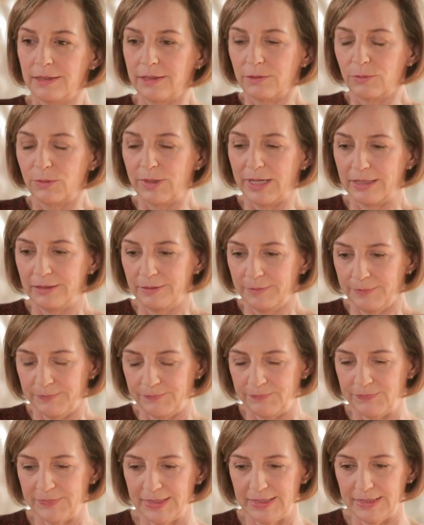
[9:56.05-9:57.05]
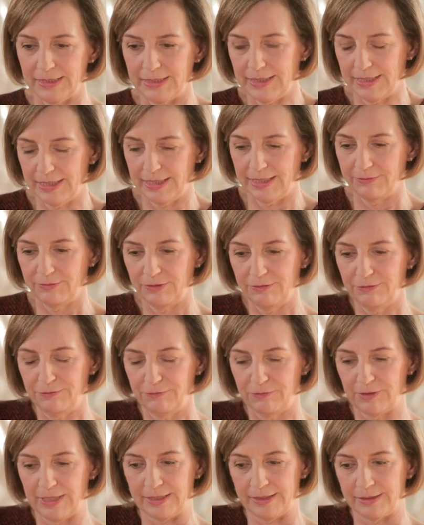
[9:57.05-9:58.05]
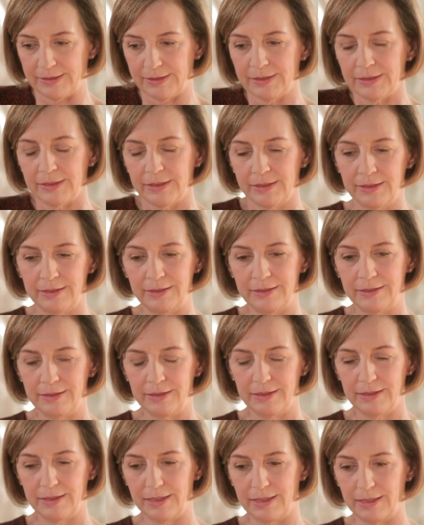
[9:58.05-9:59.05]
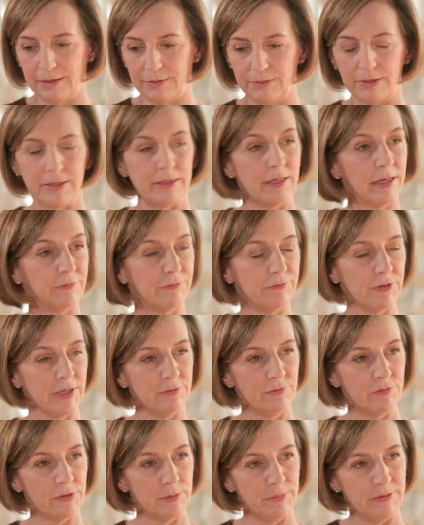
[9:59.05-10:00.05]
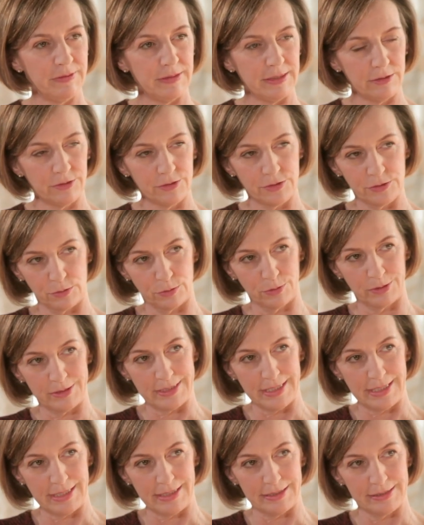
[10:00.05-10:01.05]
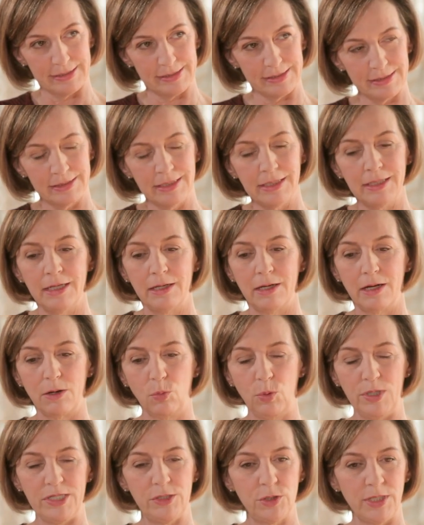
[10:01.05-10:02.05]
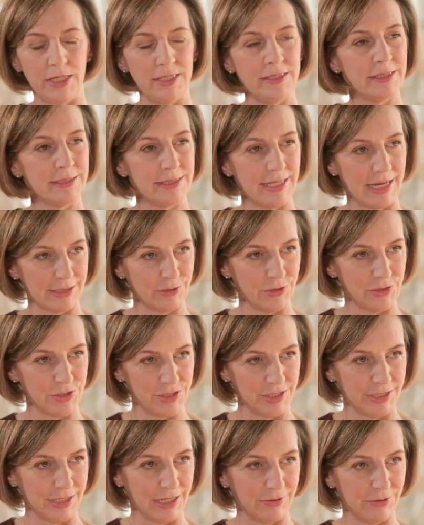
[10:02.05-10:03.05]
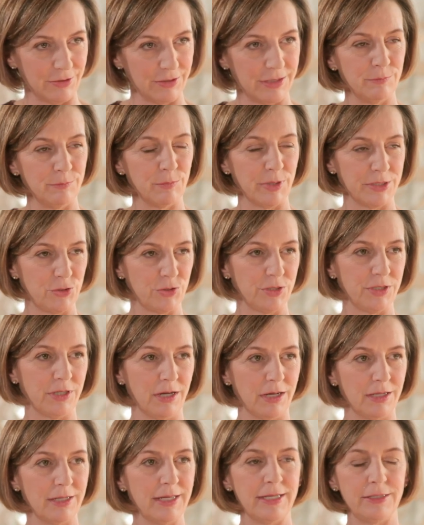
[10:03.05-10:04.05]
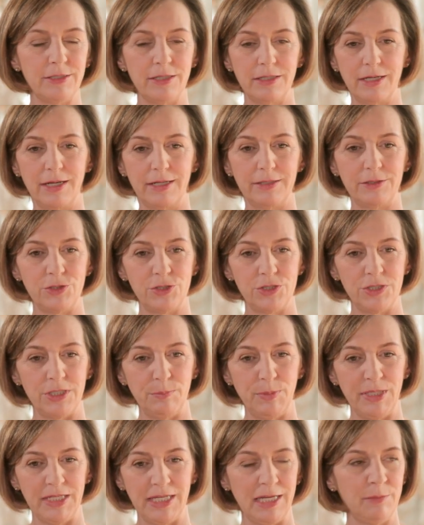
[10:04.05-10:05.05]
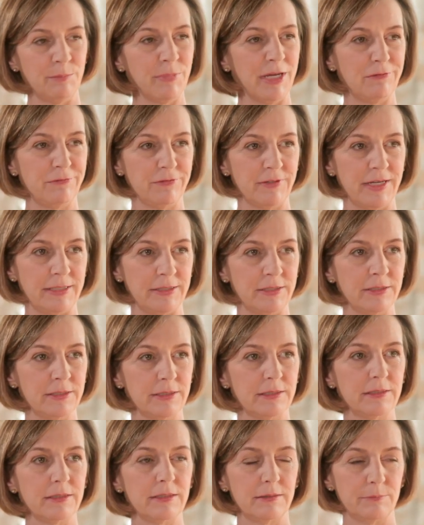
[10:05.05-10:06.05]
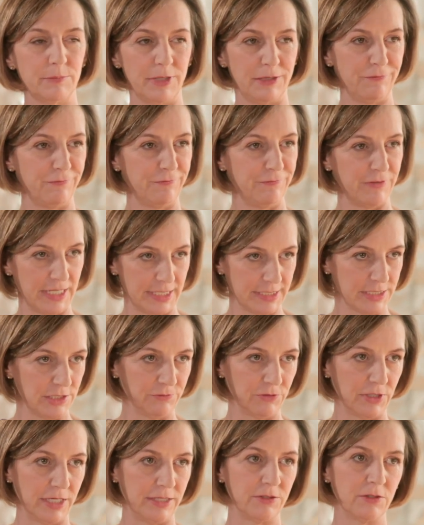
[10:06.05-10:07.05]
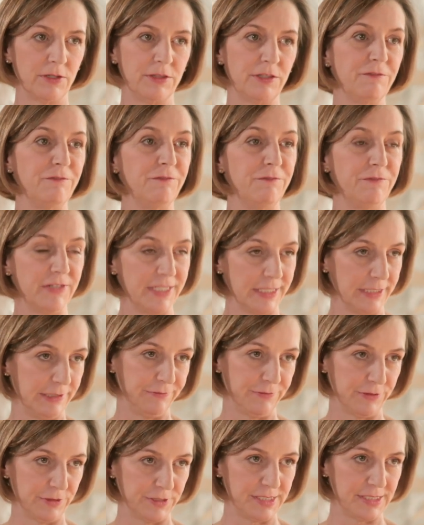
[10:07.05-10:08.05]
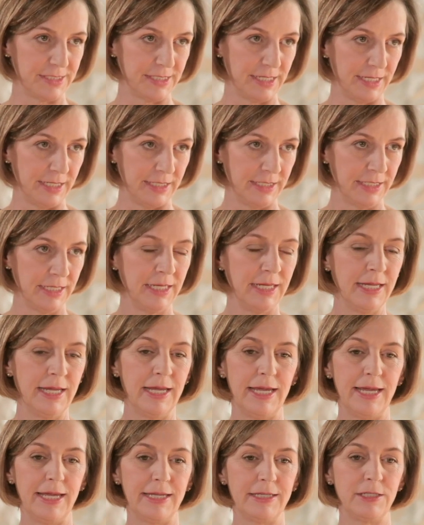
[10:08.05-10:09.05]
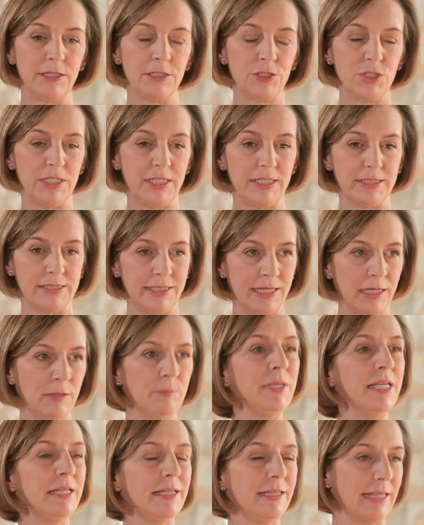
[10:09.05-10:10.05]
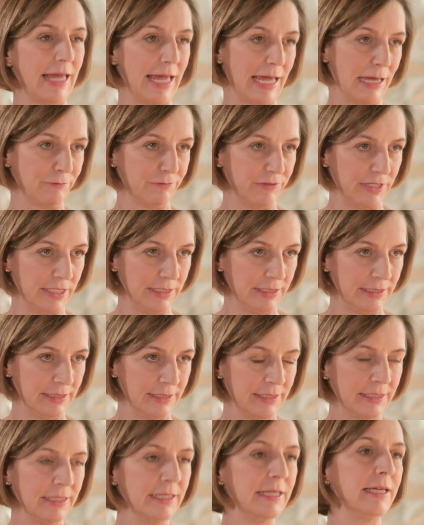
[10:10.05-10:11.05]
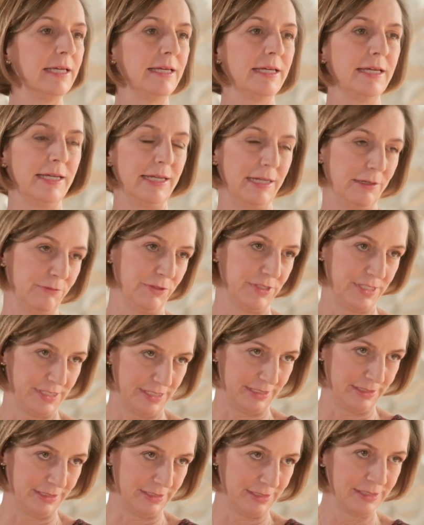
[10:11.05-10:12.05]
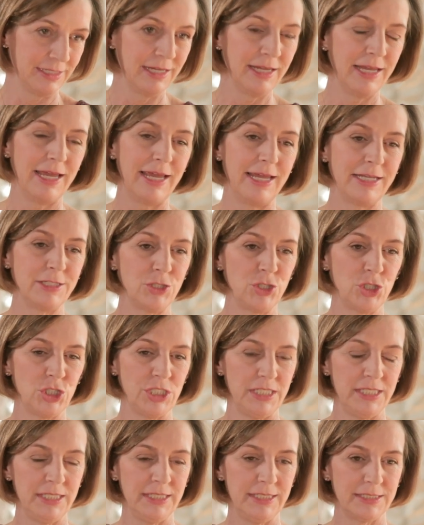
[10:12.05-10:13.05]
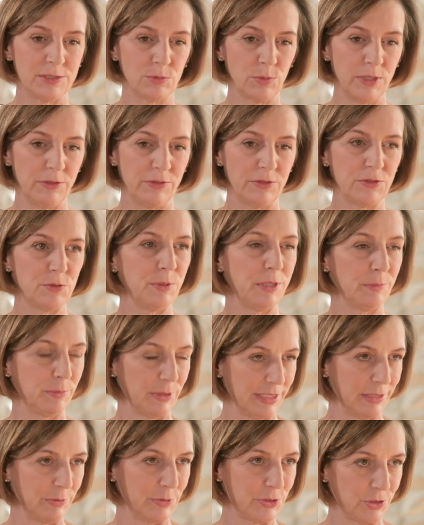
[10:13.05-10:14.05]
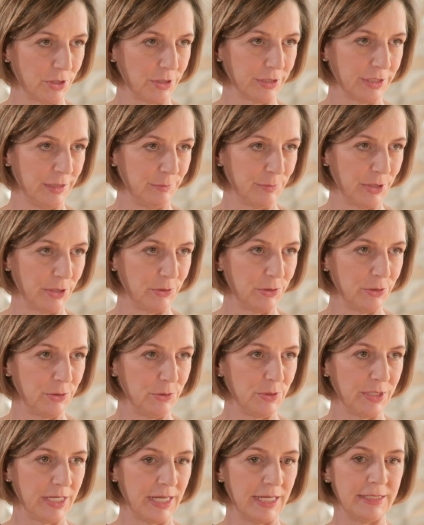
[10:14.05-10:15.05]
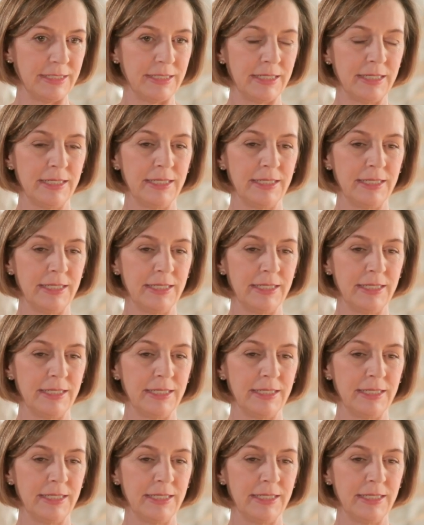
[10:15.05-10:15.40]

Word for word: Well, I have a friend a friend from theatre school days. We trained as actors together Montreal, and she became my friend, my fast friend, on the very first day. And she has kept me laughing ever since. And she is one of those people I was talking about who can